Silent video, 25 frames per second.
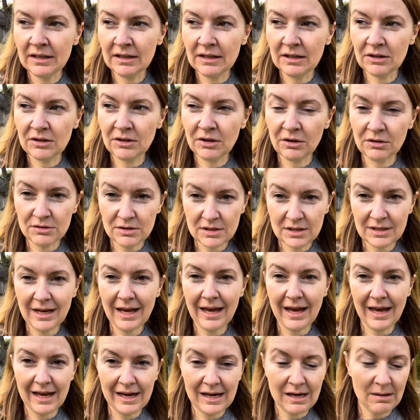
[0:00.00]
close
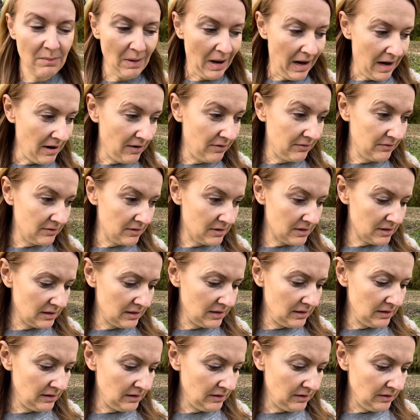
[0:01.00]
to 80 pounds
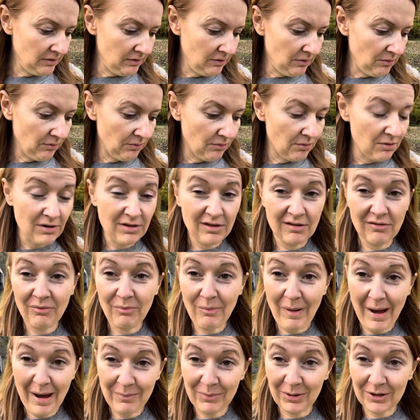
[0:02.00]
worth
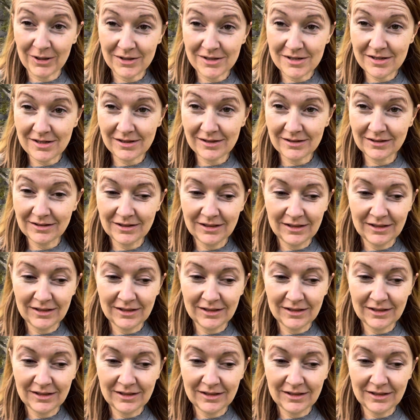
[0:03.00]
of peppers.